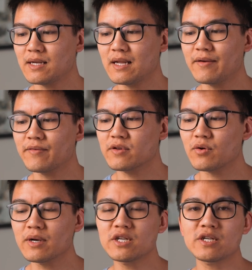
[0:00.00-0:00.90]
and I have
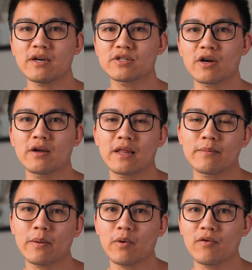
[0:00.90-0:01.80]
20 shares currently in
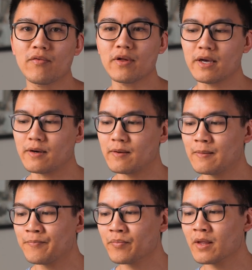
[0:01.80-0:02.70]
my portfolio.
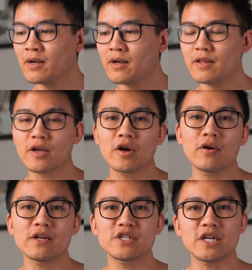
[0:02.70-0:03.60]
The
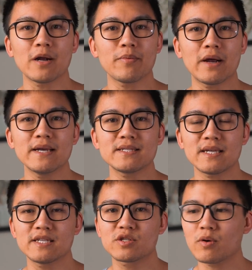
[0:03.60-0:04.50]
current share price
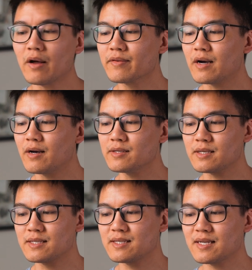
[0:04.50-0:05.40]
is
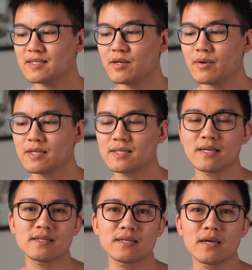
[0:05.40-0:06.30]

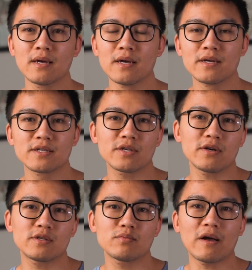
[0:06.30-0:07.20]
$12.61, so
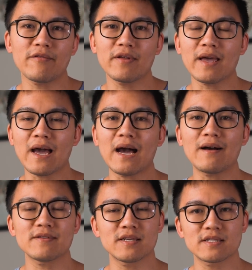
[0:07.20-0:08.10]
it's roughly
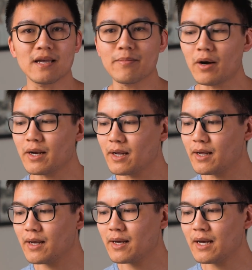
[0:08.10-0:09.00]
half since I bought it.
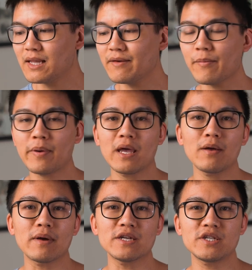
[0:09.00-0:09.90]
And they have a P
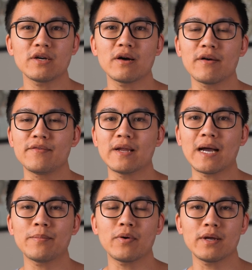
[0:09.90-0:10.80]
ratio of
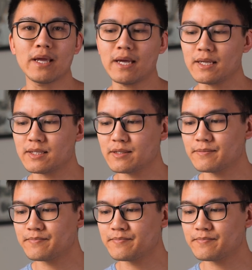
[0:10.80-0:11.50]
9.8.